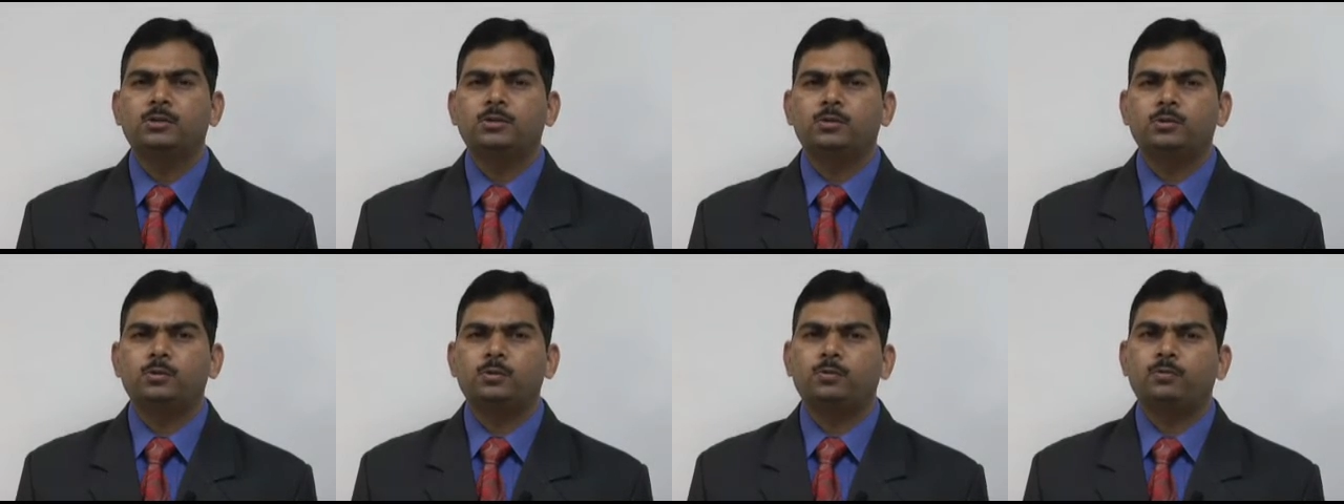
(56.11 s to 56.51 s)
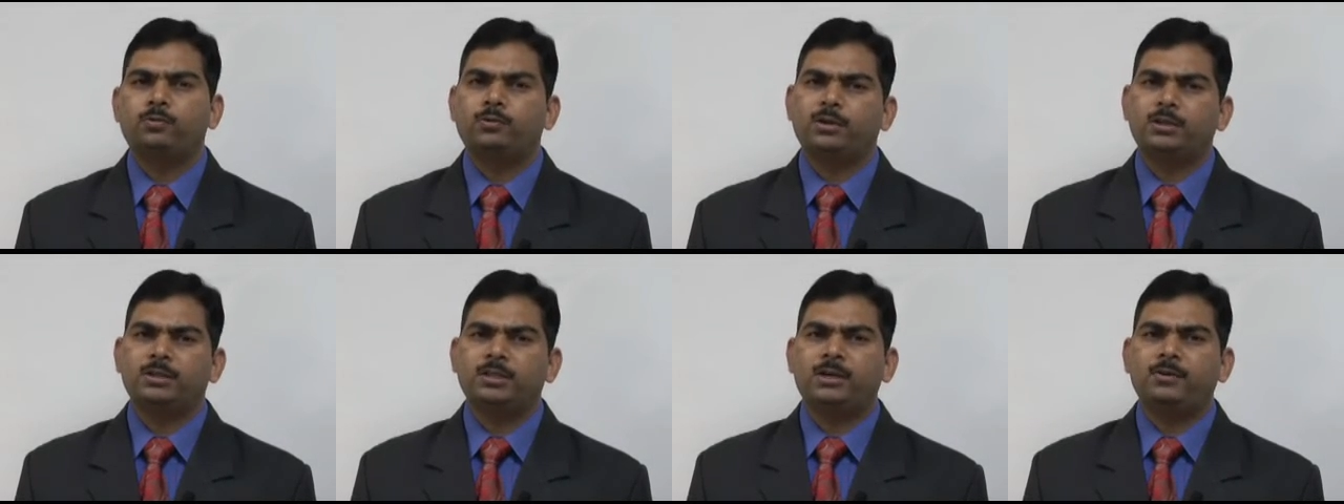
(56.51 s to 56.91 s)
to
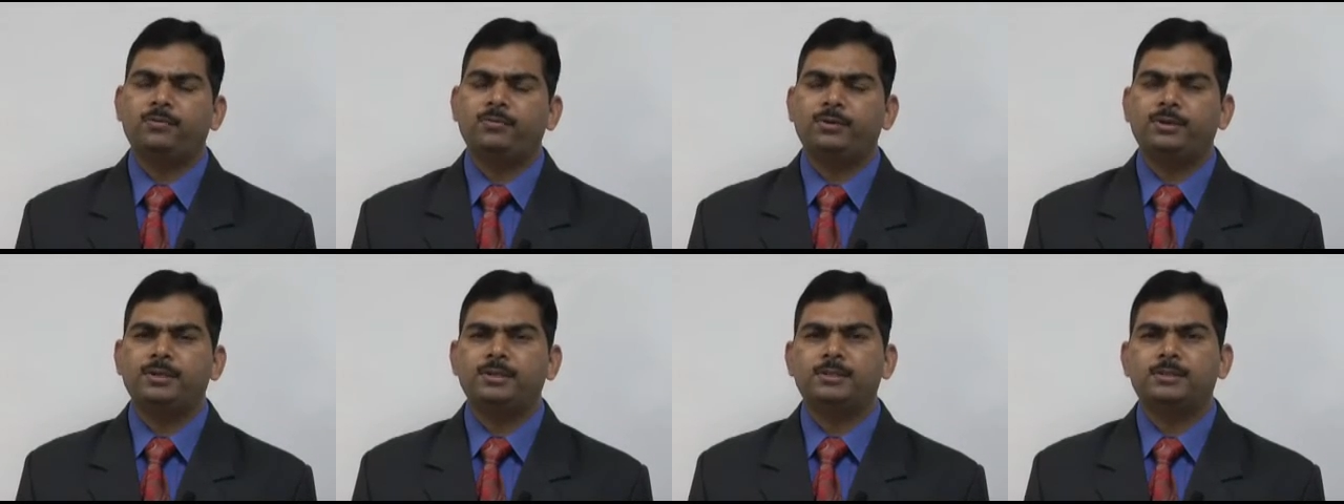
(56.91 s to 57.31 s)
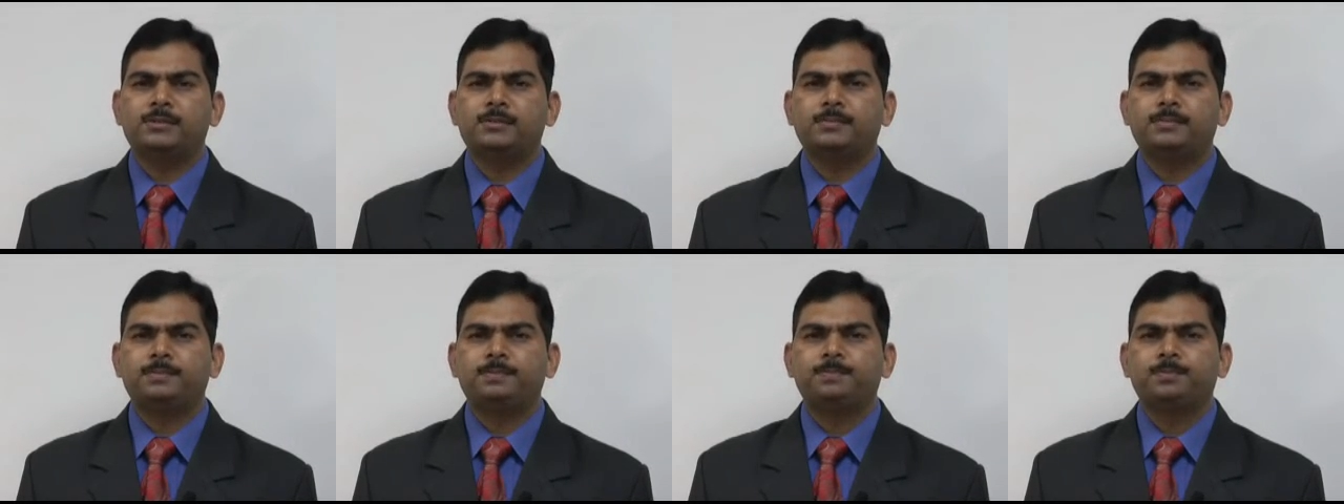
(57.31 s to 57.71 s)
further finish
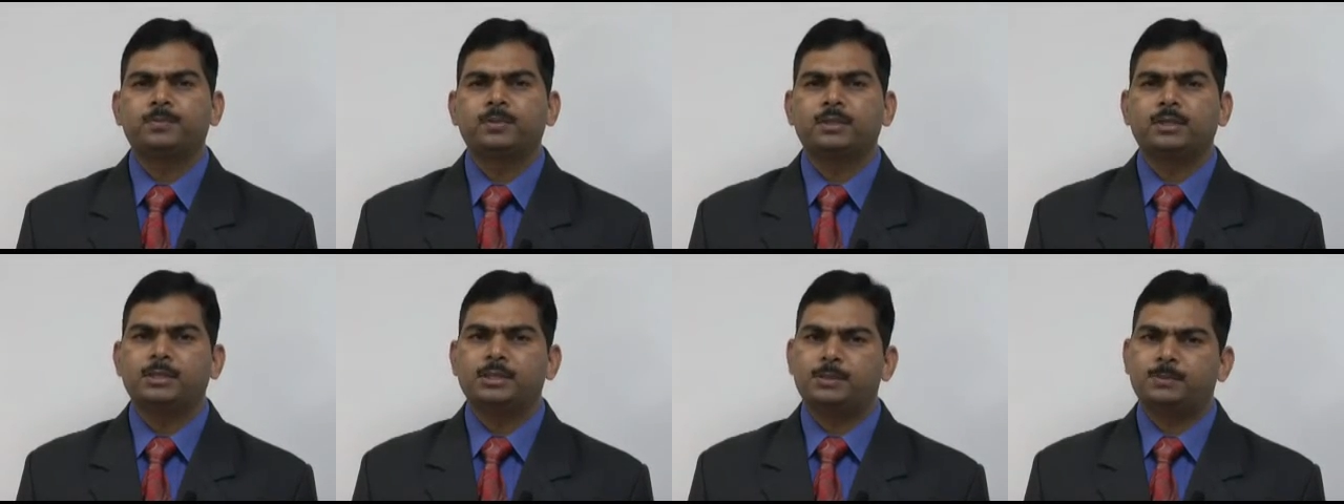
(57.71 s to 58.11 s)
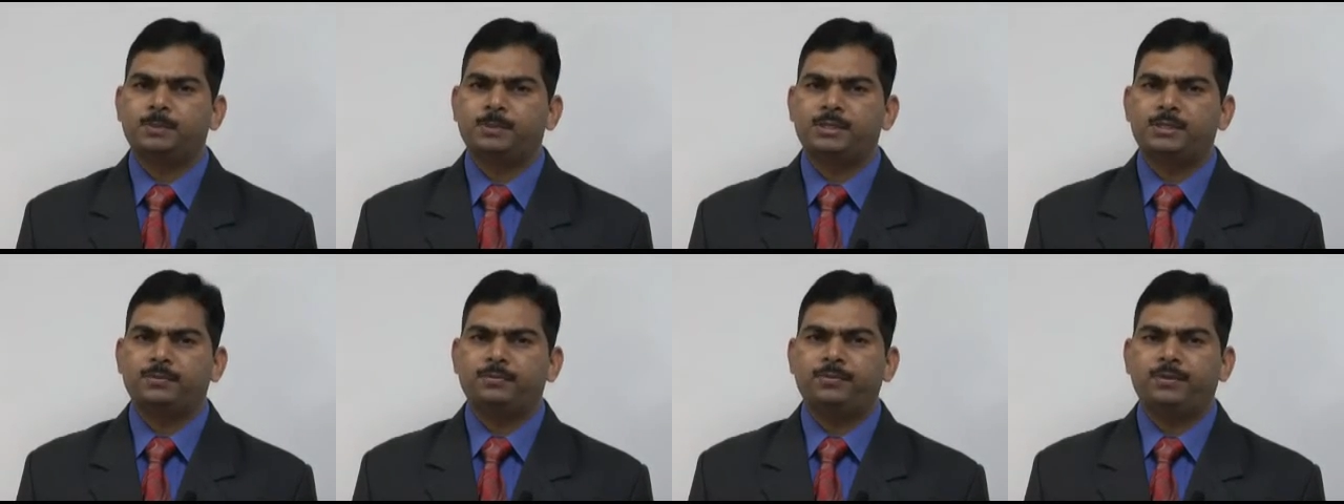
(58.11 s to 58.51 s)

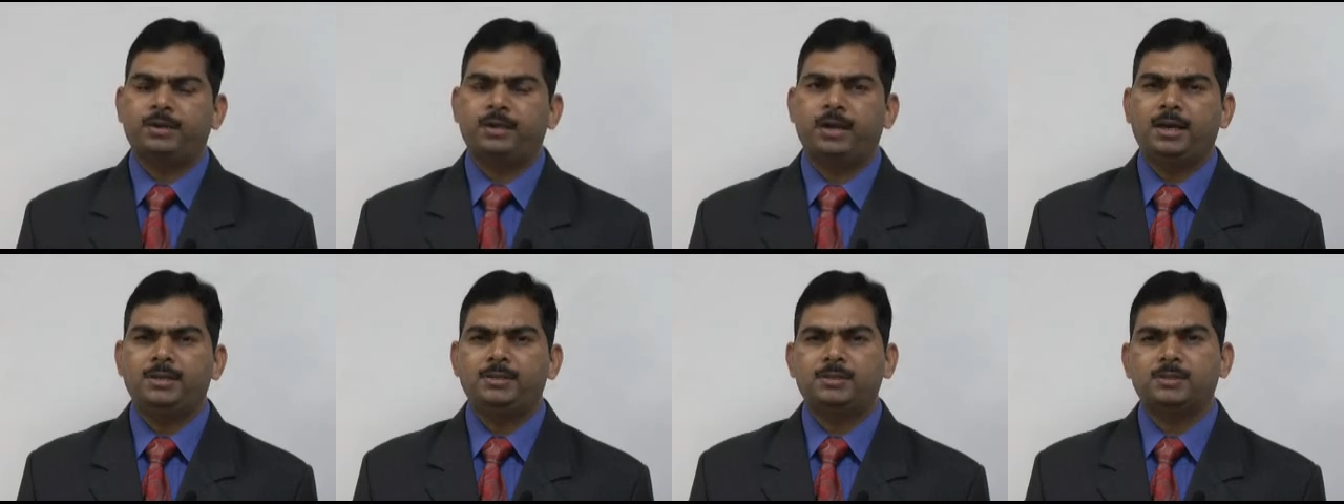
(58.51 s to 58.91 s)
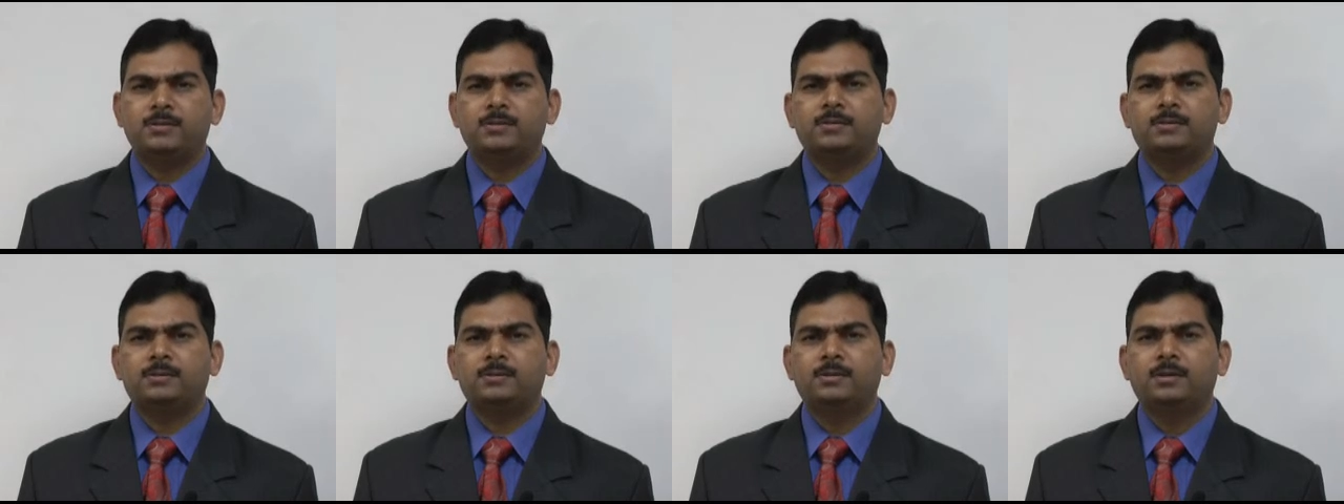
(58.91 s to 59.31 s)

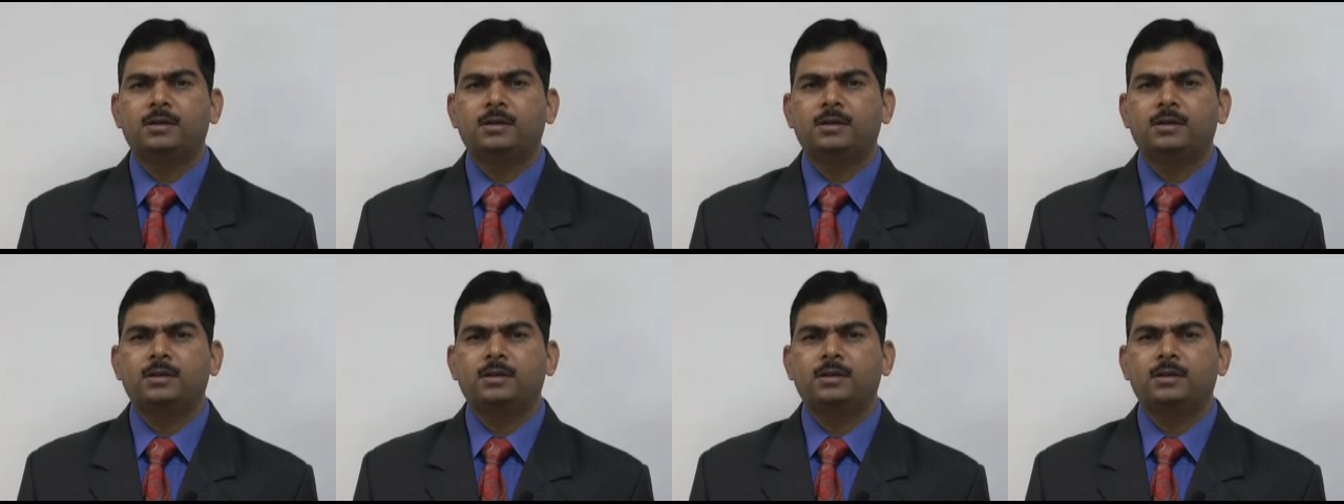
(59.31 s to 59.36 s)
specifications,